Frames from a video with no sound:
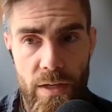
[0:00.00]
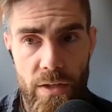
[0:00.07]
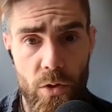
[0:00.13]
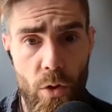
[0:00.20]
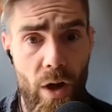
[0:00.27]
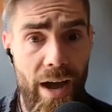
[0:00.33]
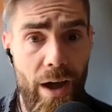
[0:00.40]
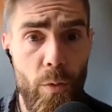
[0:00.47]

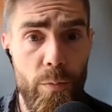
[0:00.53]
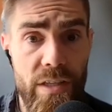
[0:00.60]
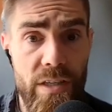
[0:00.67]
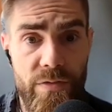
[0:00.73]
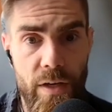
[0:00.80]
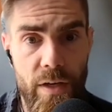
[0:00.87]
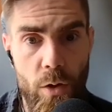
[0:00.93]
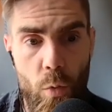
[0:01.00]
So I hope this
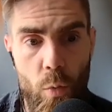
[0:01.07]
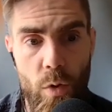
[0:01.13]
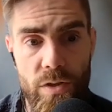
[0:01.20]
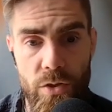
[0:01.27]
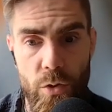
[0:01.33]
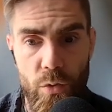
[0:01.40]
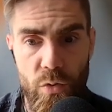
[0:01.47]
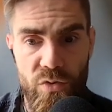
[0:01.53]
video
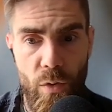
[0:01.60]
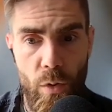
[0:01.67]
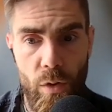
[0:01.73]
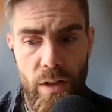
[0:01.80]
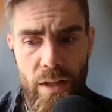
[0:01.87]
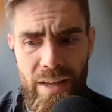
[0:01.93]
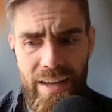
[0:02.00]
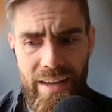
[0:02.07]
was
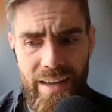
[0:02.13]
useful.